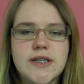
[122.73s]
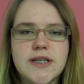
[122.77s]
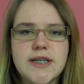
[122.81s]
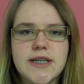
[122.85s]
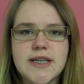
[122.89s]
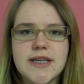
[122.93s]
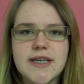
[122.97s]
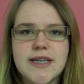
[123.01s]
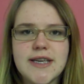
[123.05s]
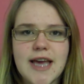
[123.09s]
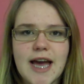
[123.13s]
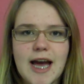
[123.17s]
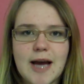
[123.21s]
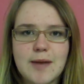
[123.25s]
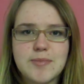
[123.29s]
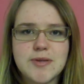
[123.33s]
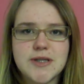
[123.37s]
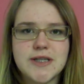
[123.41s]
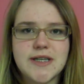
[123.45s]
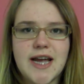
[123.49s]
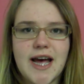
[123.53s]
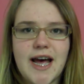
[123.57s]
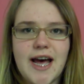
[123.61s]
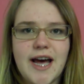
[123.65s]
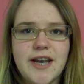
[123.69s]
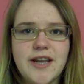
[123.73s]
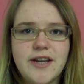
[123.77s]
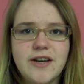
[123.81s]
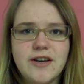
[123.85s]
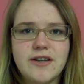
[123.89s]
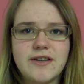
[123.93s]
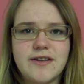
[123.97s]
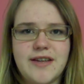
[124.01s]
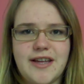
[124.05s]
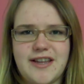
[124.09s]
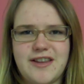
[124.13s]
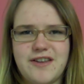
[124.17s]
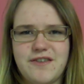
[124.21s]
see Captain
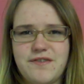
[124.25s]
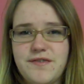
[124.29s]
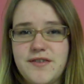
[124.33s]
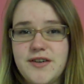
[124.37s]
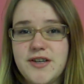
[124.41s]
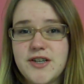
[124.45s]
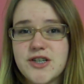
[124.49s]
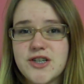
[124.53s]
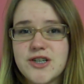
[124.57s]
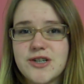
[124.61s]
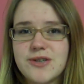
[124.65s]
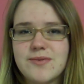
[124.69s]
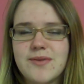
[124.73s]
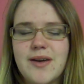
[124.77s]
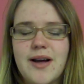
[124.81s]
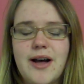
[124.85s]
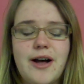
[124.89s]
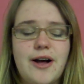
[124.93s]
Haddock, like the fish.